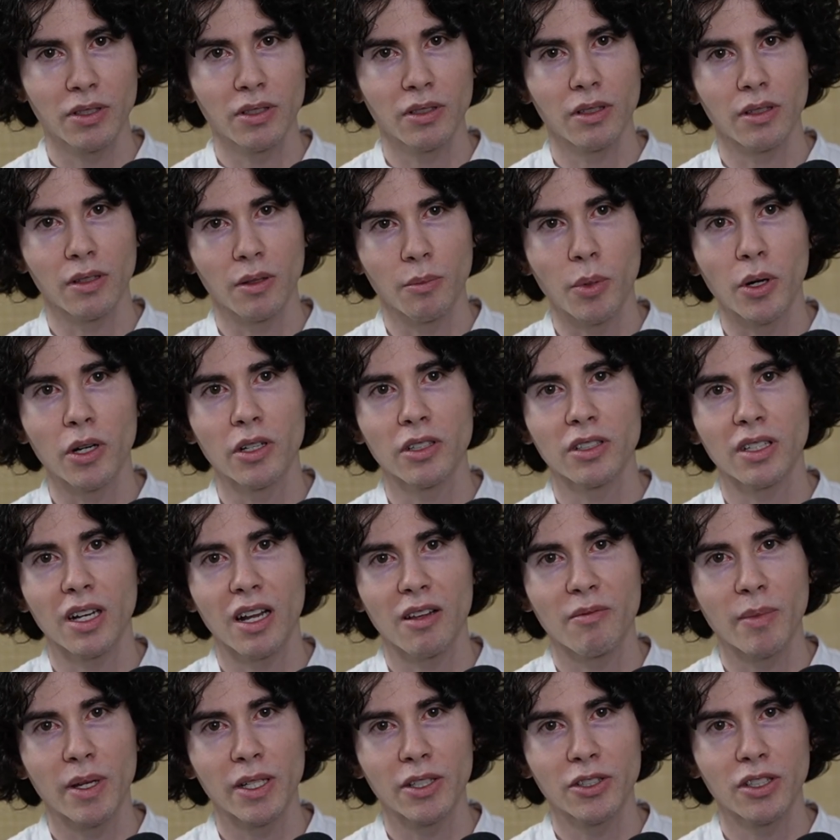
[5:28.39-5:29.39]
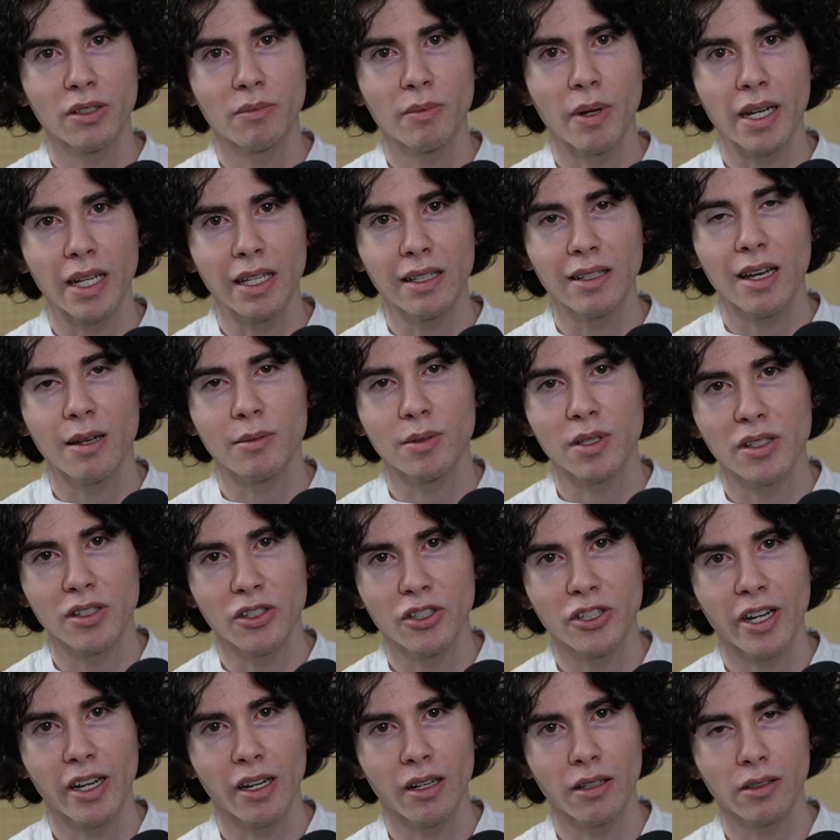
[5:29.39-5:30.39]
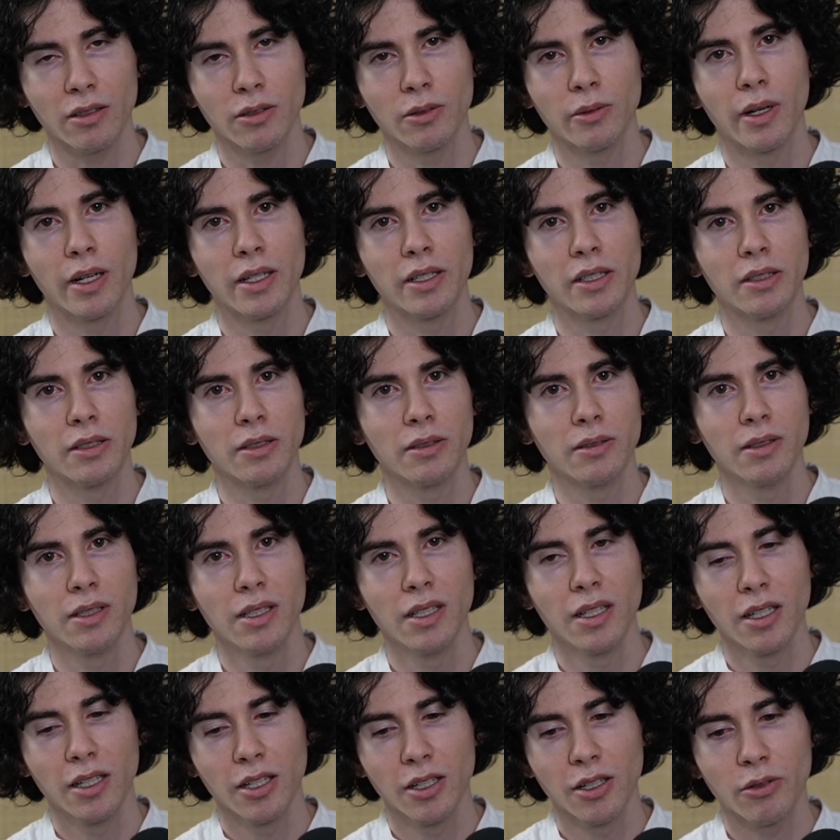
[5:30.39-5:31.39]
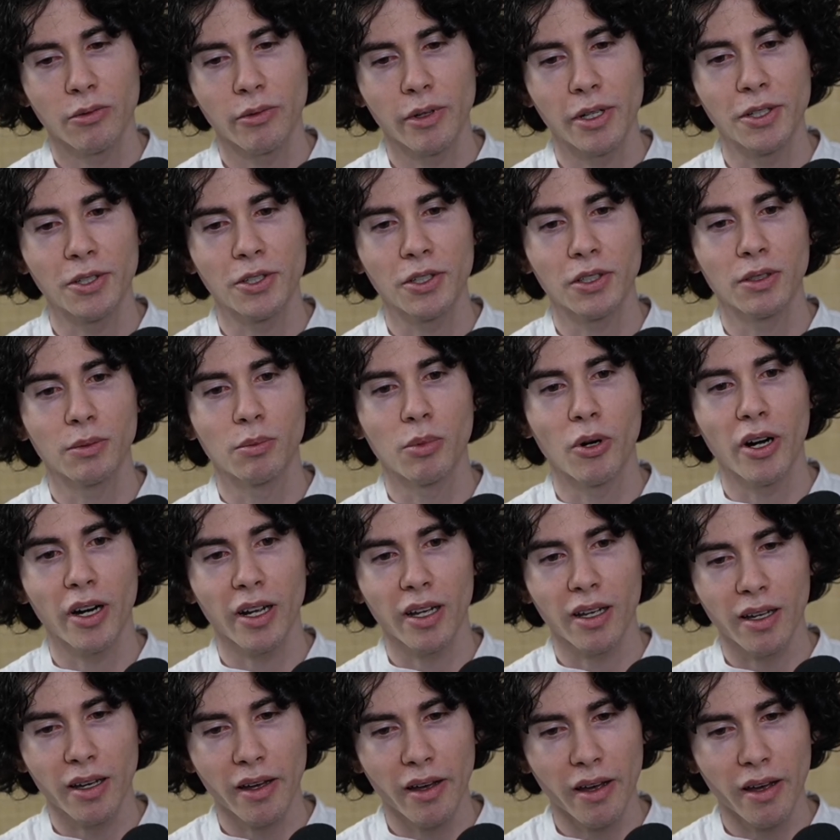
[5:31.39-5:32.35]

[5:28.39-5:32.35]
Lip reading: to the person I mentioned many times on this channel who I knew, Rachel Brick.